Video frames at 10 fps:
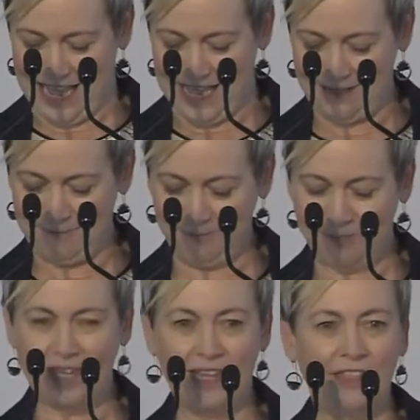
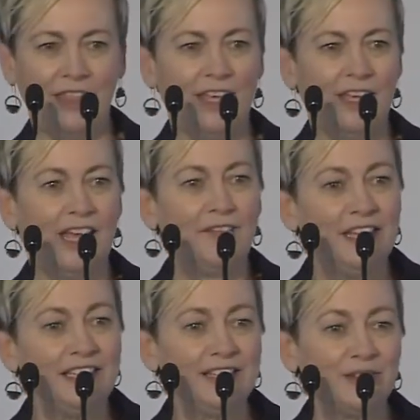Um, the
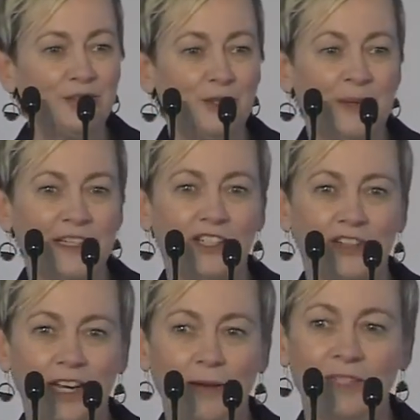event is also being
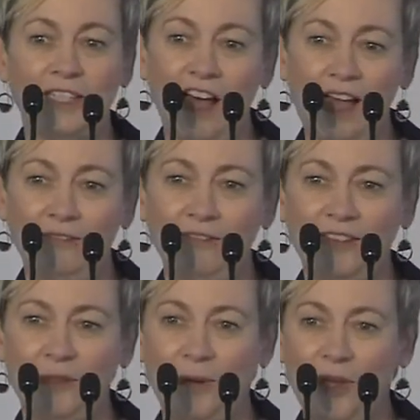streamed live
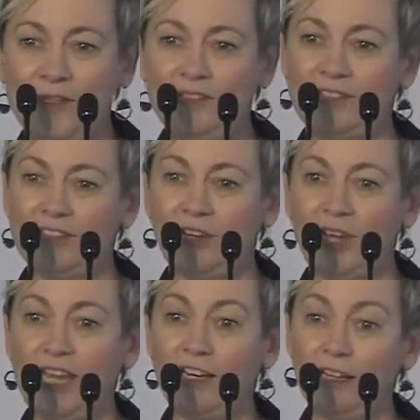at the moment, so
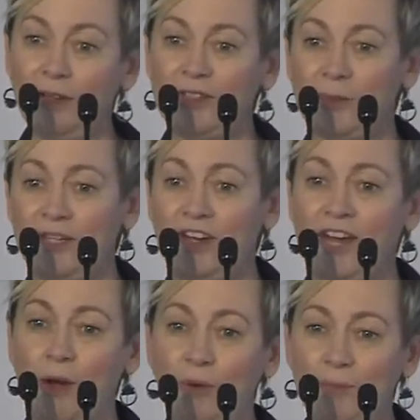it'll also be
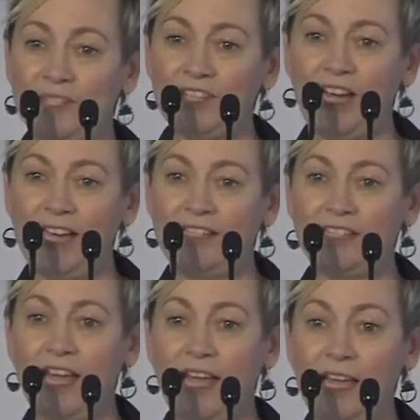on our
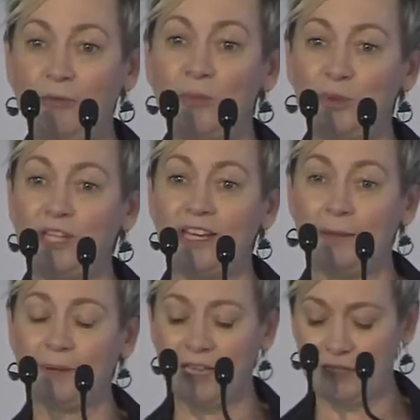website. Uh, we'll put that
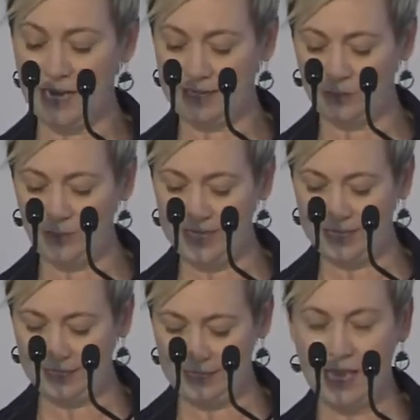up next
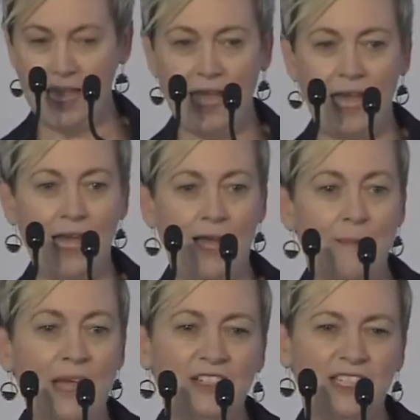week.
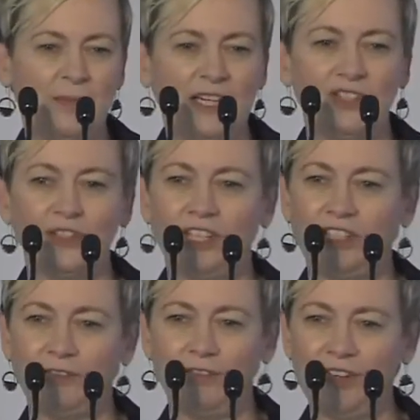Um, and just make sure that
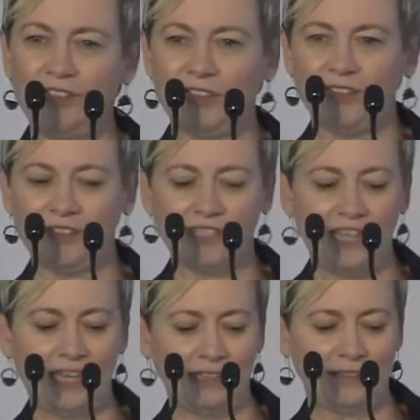your phones are on
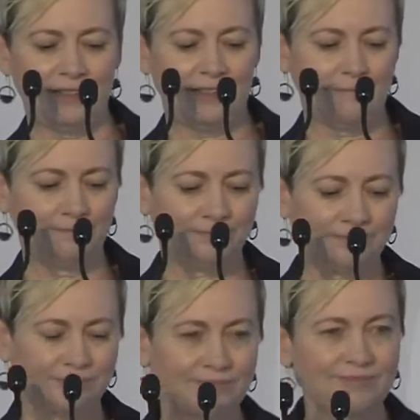silent.
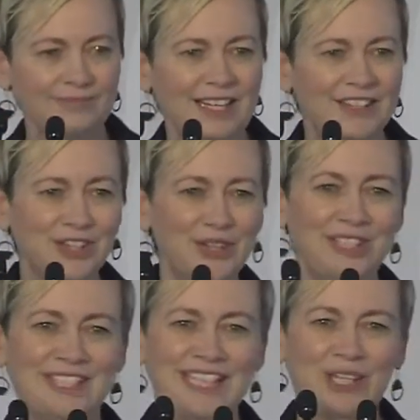So,
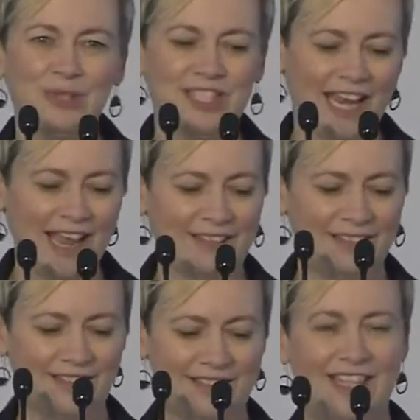distinguished
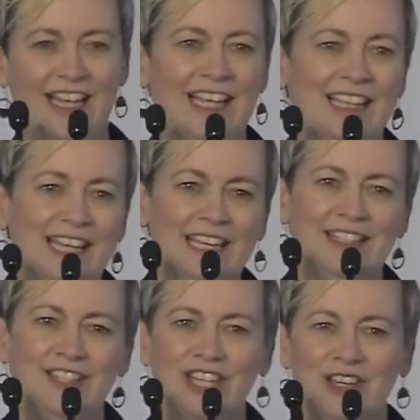guests,
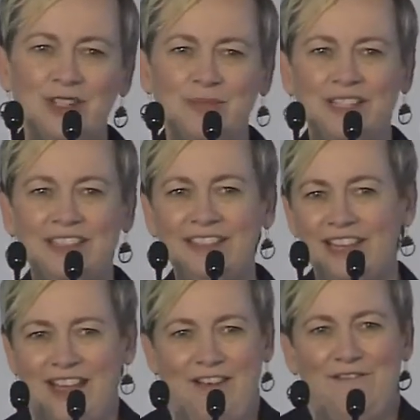ladies and gentlemen,
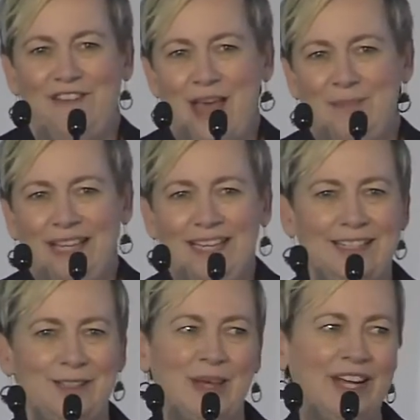
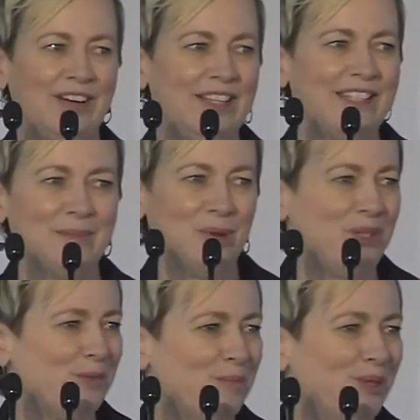families, parents, and
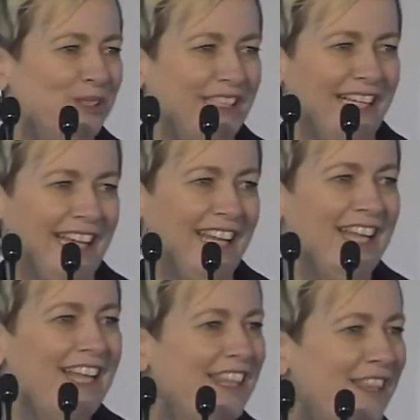most importantly,
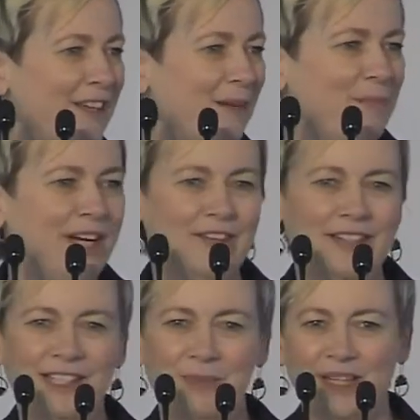the merit
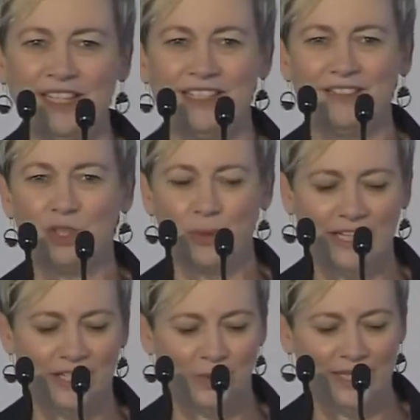recipients of
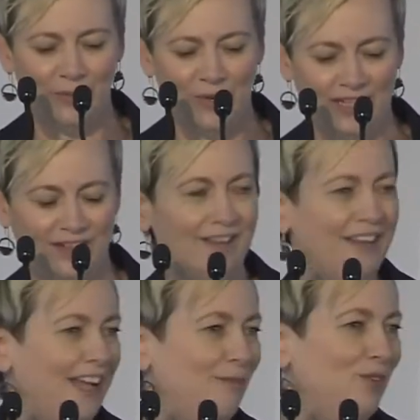2021.
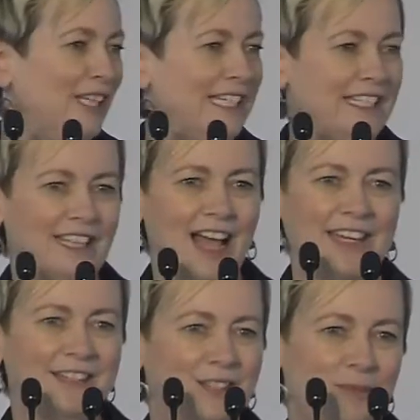I'm really
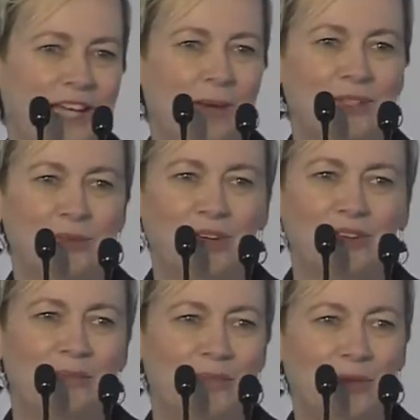delighted to be able to
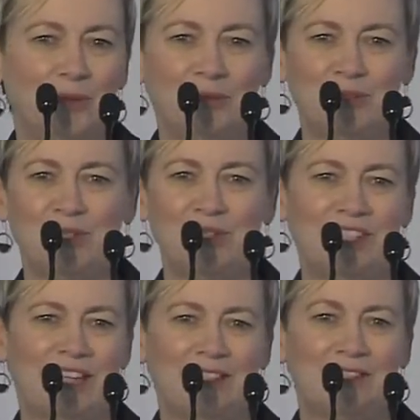welcome you all to the
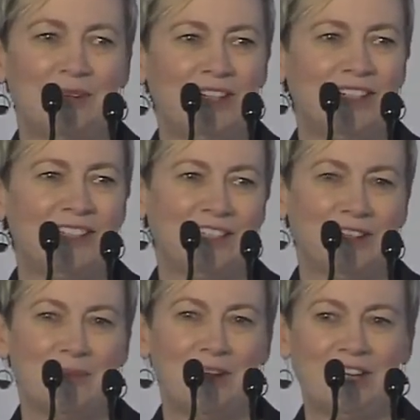SACE Merit
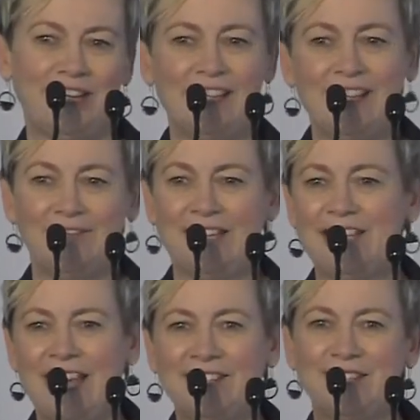Ceremony.
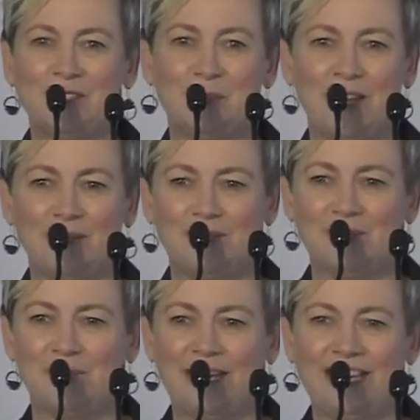Fantastic to be able
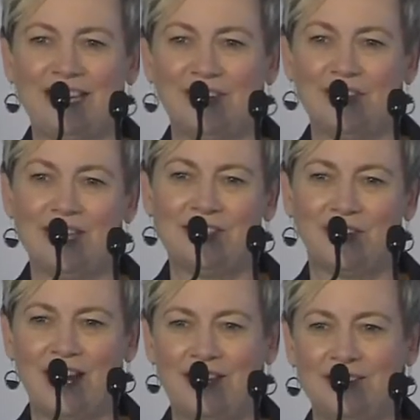to meet here on these
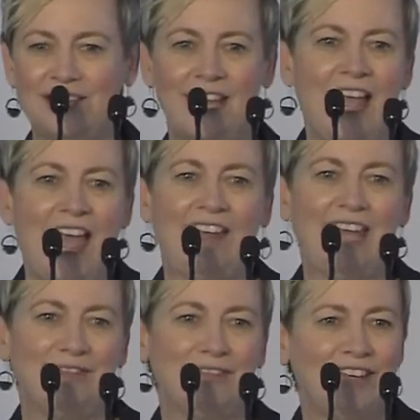grounds and
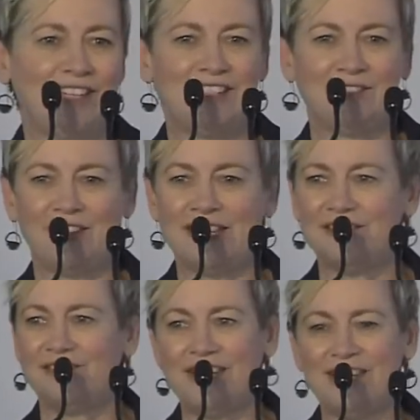have a face to
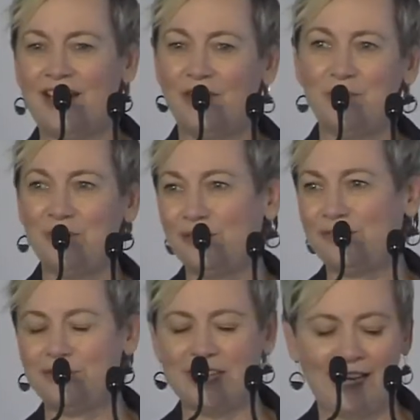face event on a
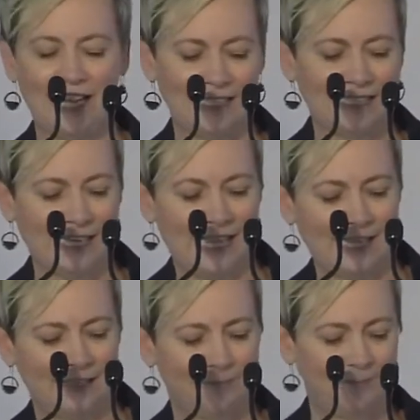beautiful day like today.